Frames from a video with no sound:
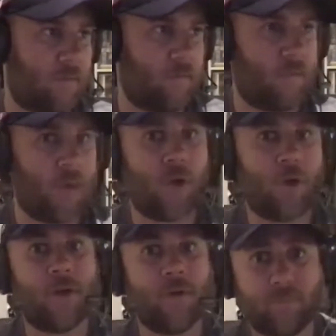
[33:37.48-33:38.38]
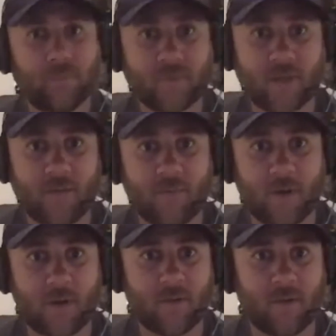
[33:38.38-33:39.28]
burden to
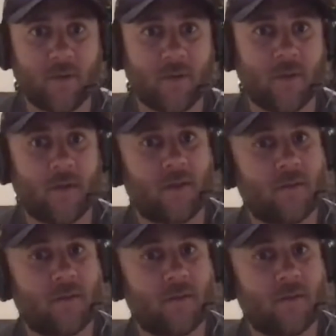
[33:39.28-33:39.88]
everyone. So